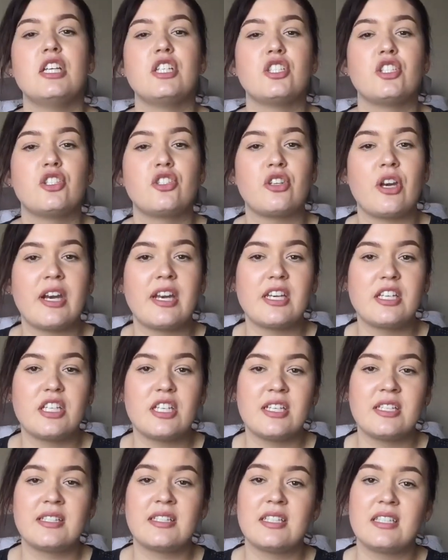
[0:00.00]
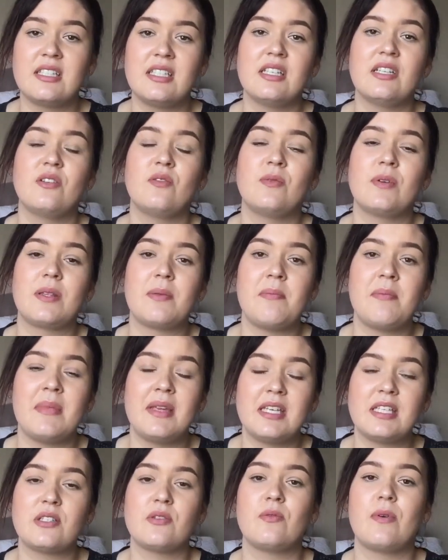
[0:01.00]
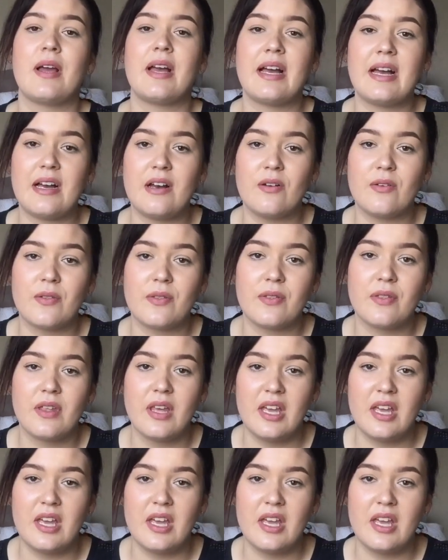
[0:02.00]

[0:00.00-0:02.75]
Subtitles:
strategies to deal with mental health.